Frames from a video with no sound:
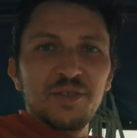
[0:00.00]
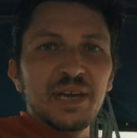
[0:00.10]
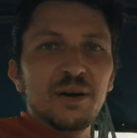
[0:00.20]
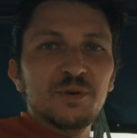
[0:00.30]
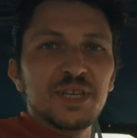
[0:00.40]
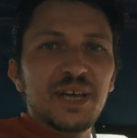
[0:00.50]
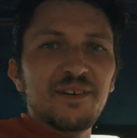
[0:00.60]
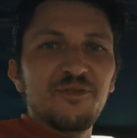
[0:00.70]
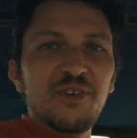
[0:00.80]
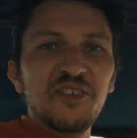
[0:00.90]
think I was like
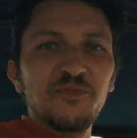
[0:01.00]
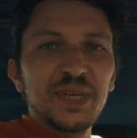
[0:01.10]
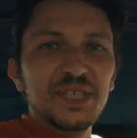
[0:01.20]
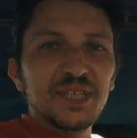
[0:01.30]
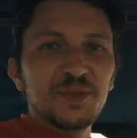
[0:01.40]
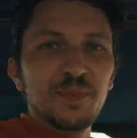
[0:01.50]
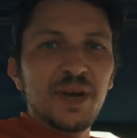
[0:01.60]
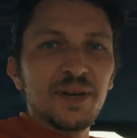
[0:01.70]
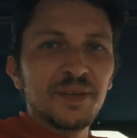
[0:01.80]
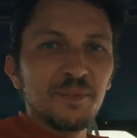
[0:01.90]
five meters
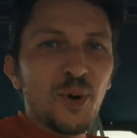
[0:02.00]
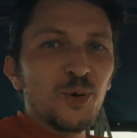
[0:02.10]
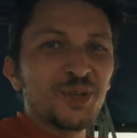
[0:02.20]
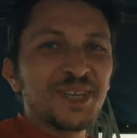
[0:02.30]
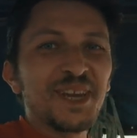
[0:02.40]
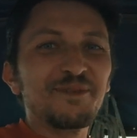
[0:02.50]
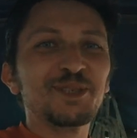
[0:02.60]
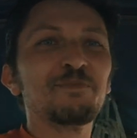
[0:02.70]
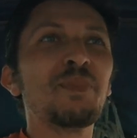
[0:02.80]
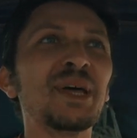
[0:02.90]
behind the boat and I
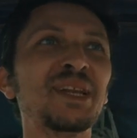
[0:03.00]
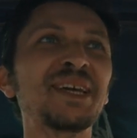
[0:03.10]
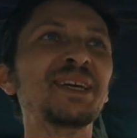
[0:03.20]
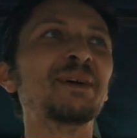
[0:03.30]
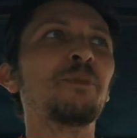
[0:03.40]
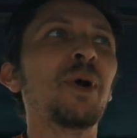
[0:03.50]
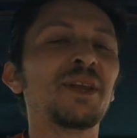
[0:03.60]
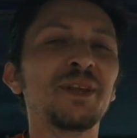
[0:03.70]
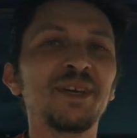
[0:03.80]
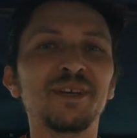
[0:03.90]
was paddling and
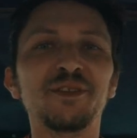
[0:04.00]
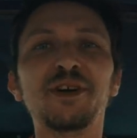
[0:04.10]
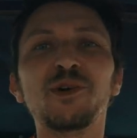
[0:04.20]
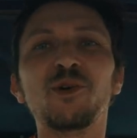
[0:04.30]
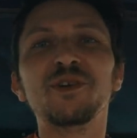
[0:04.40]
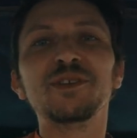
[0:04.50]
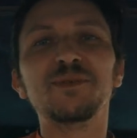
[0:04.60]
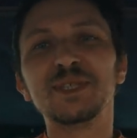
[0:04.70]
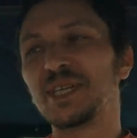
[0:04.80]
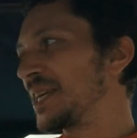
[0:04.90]
paddling and the current
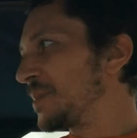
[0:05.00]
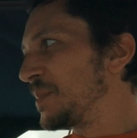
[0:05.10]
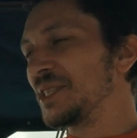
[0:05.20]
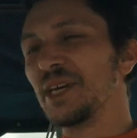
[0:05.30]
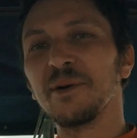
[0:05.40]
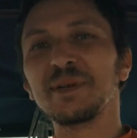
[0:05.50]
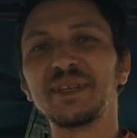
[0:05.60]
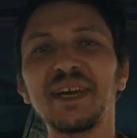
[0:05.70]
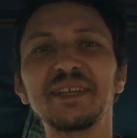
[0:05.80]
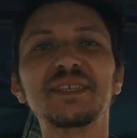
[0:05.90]
was taking me down
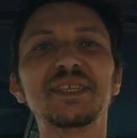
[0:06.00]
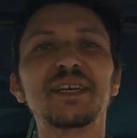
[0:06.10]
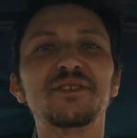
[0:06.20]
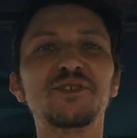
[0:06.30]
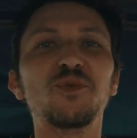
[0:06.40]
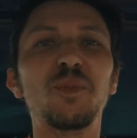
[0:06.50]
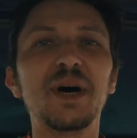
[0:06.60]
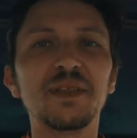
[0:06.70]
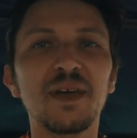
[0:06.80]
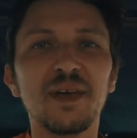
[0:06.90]
in the other side so
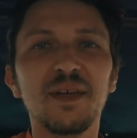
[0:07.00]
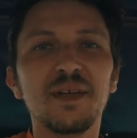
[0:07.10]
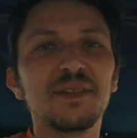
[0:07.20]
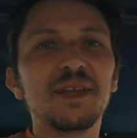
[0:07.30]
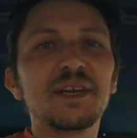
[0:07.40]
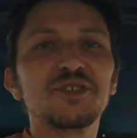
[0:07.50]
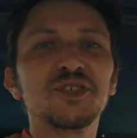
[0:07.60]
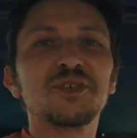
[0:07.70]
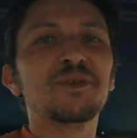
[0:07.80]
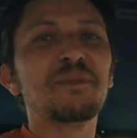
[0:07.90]
bad that I
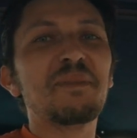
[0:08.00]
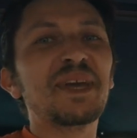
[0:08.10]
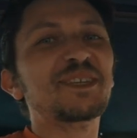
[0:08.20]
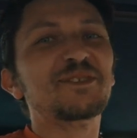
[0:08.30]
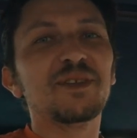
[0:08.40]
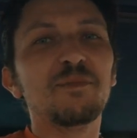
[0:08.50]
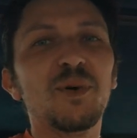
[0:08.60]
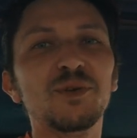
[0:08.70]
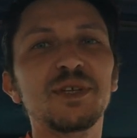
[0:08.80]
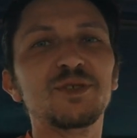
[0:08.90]
just couldn't make it to the
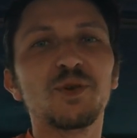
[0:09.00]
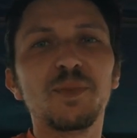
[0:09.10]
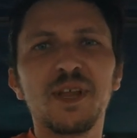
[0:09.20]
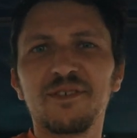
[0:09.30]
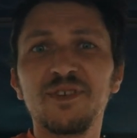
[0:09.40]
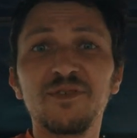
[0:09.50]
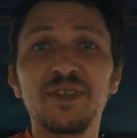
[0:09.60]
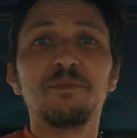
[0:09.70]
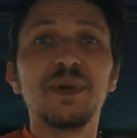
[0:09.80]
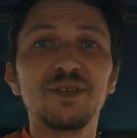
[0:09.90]
boat. It took me like
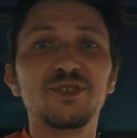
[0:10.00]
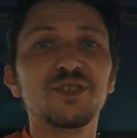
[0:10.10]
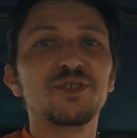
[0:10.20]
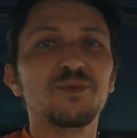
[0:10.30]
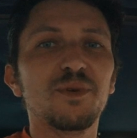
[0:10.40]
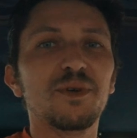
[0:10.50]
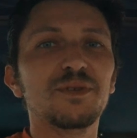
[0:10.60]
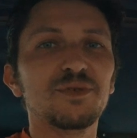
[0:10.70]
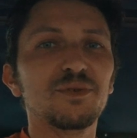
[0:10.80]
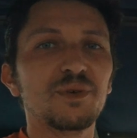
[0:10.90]
fifteen minutes just to,
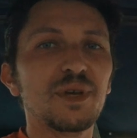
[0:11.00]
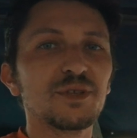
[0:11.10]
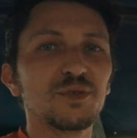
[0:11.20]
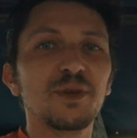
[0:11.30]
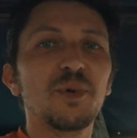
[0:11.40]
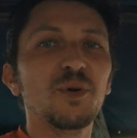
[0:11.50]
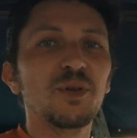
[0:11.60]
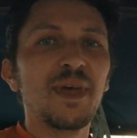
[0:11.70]
to get to the boat.